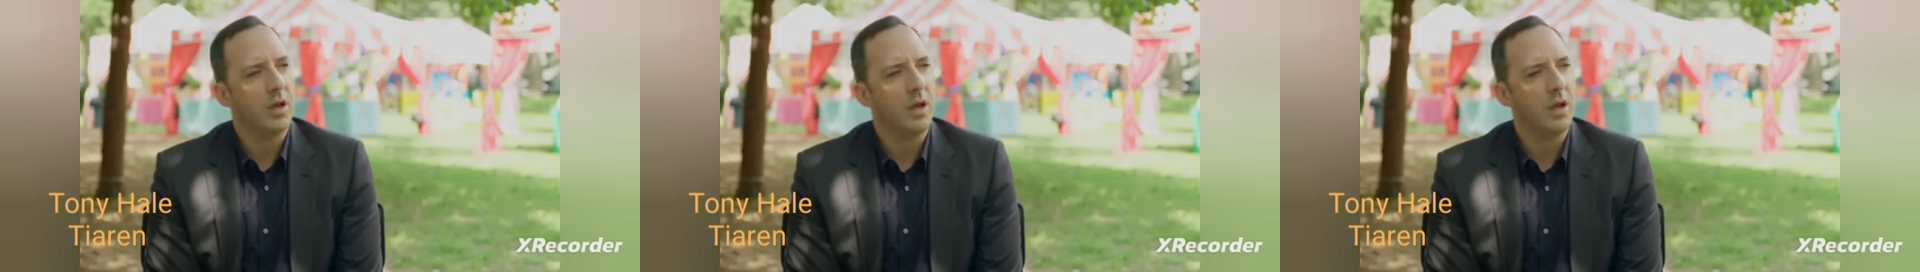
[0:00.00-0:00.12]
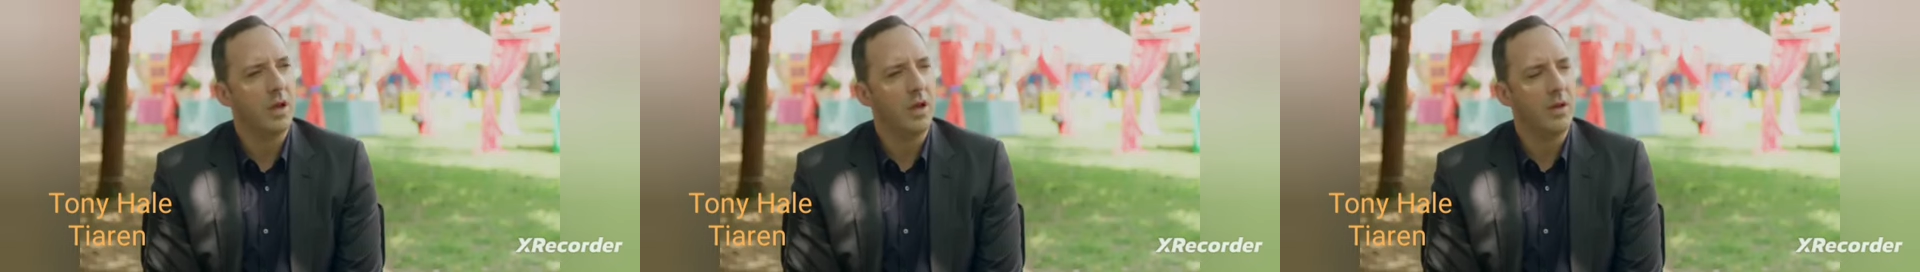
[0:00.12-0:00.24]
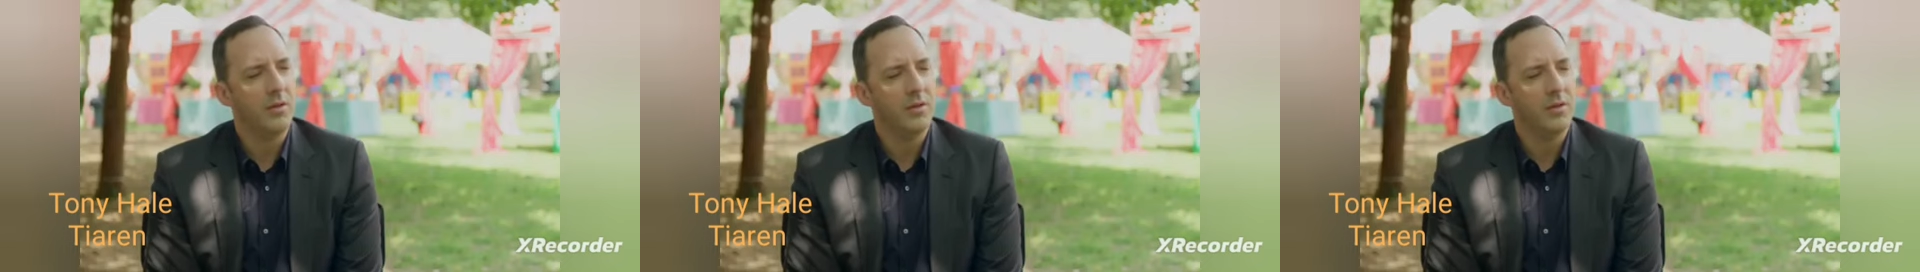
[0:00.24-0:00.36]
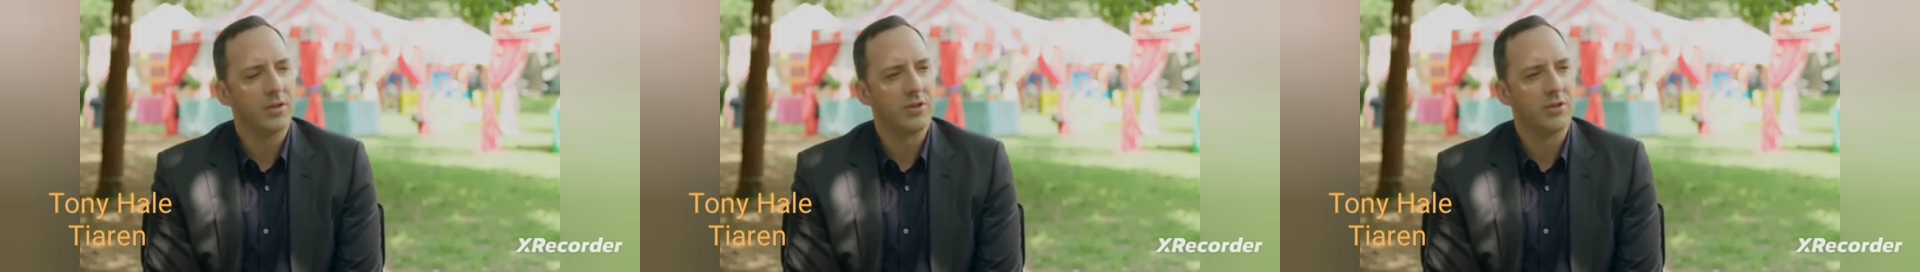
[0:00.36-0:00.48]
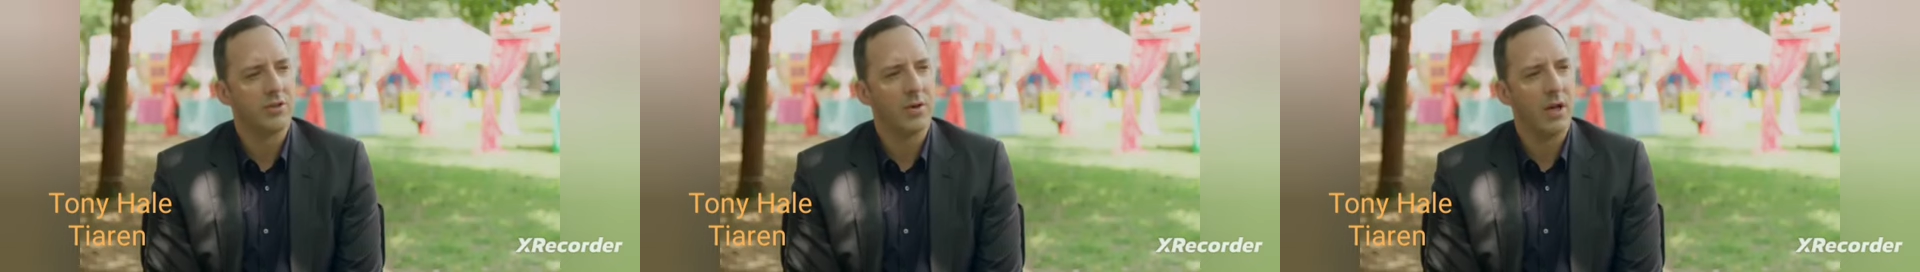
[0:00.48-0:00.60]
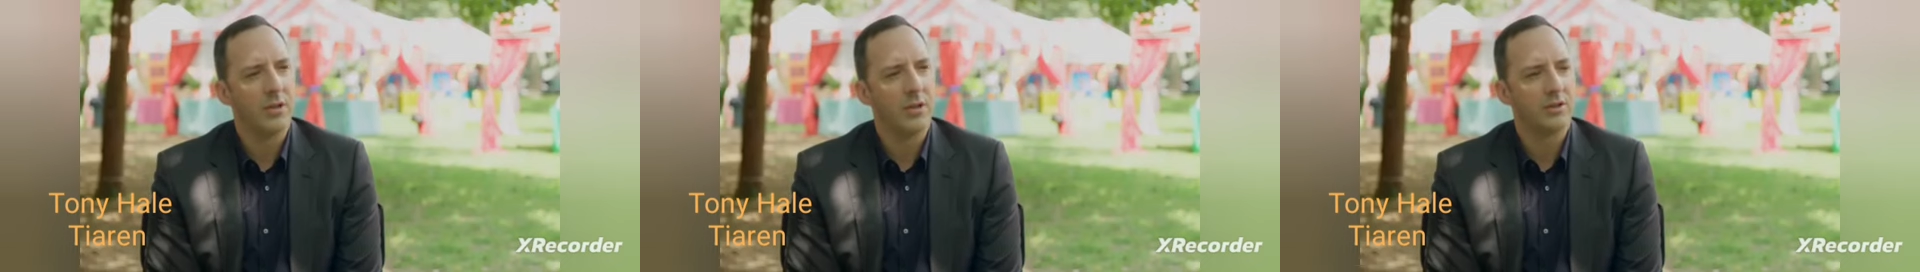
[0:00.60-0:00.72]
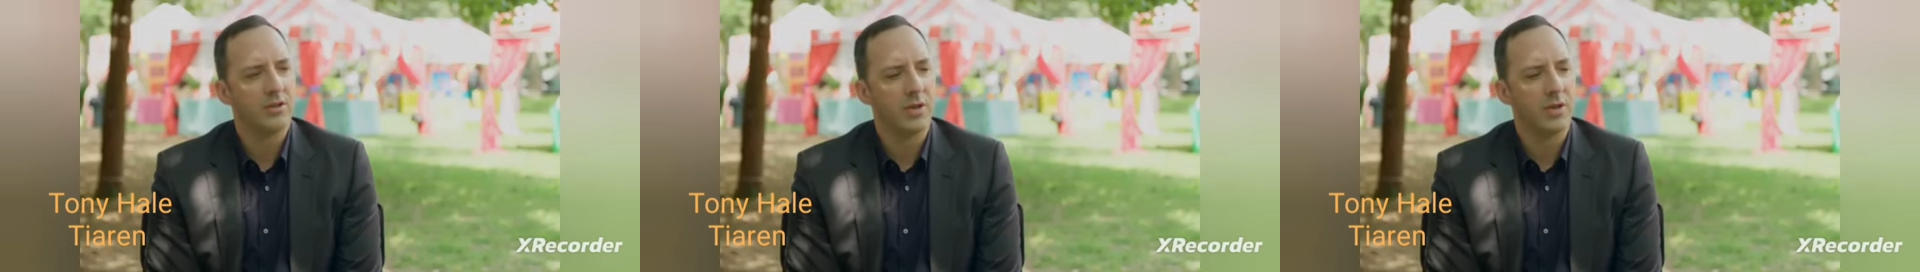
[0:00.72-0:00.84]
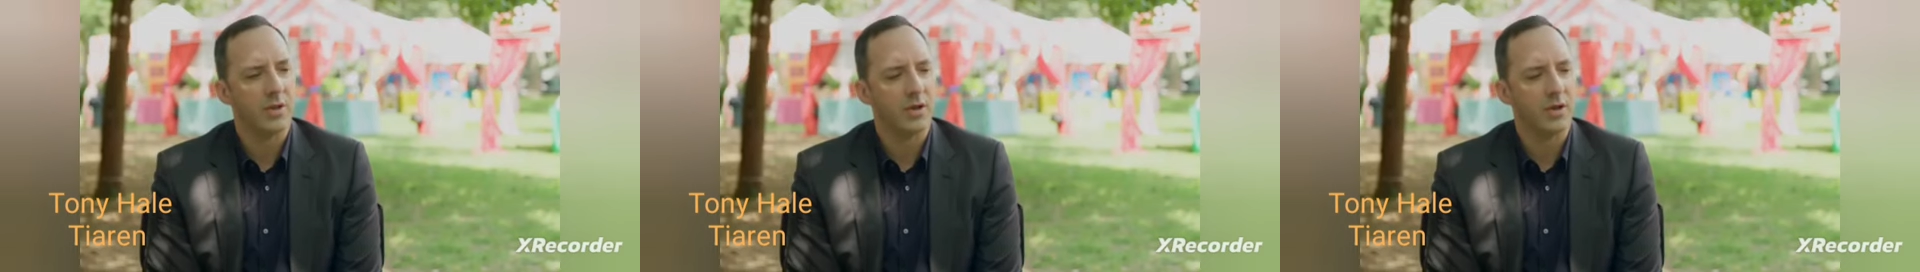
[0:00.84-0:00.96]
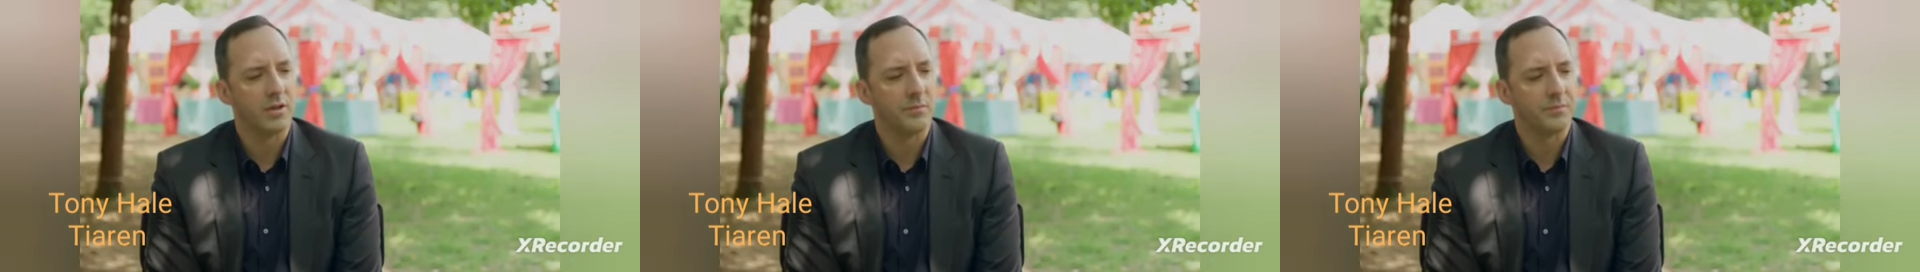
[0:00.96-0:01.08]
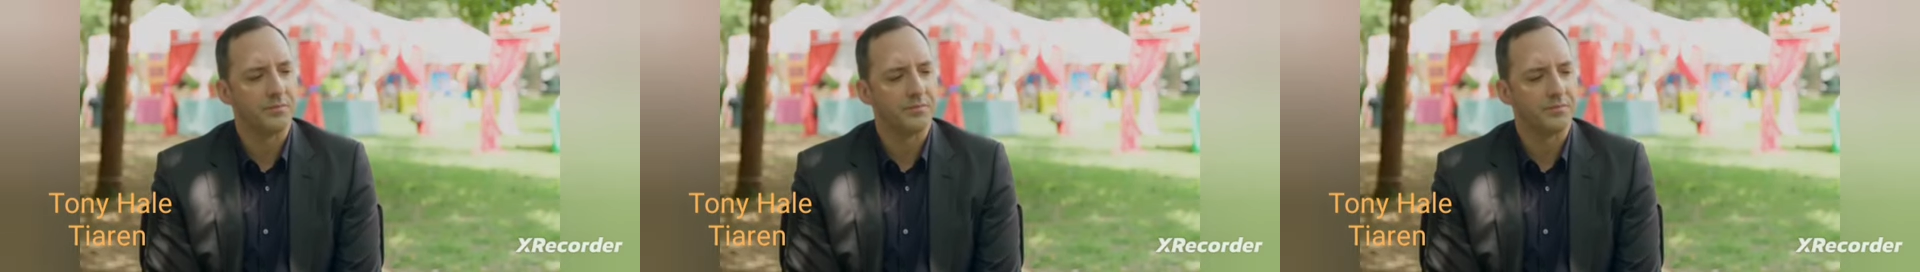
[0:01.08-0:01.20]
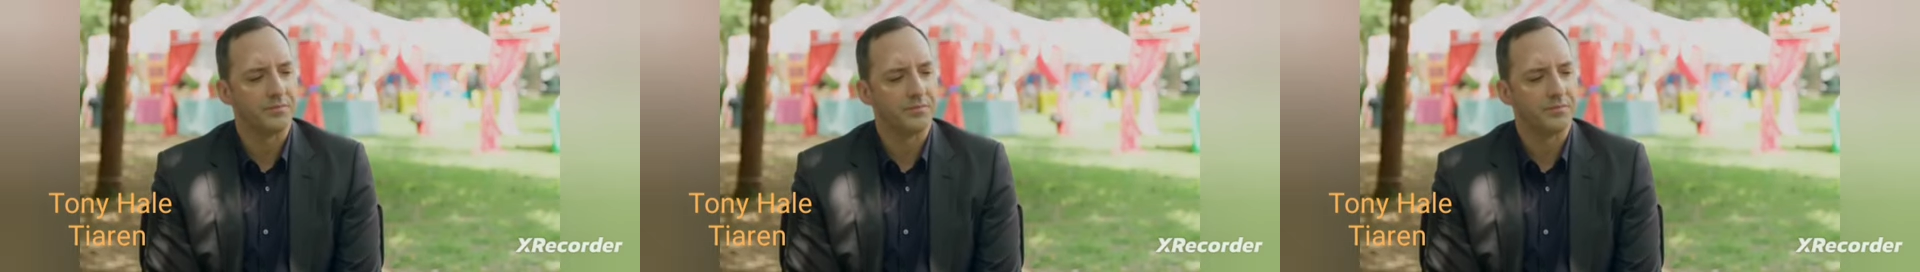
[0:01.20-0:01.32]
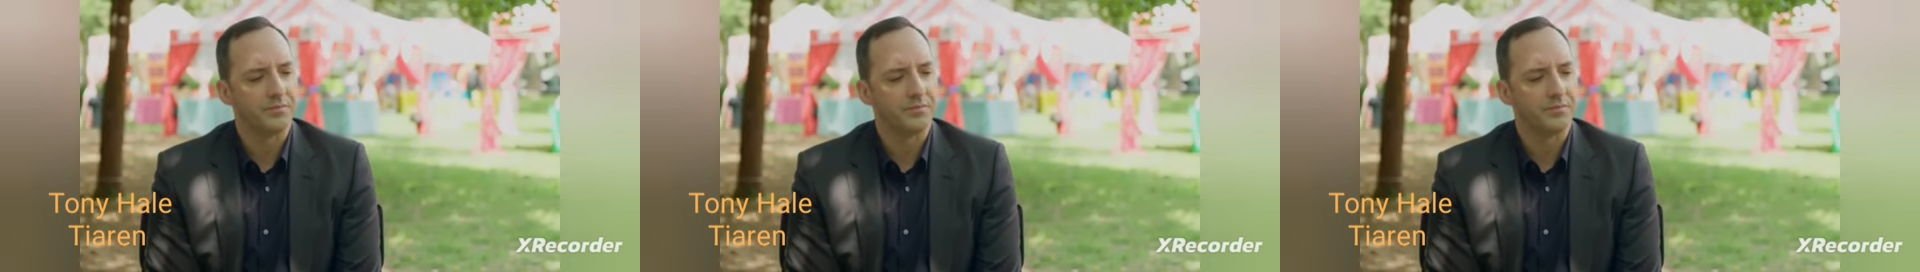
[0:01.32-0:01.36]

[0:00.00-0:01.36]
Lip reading: the director,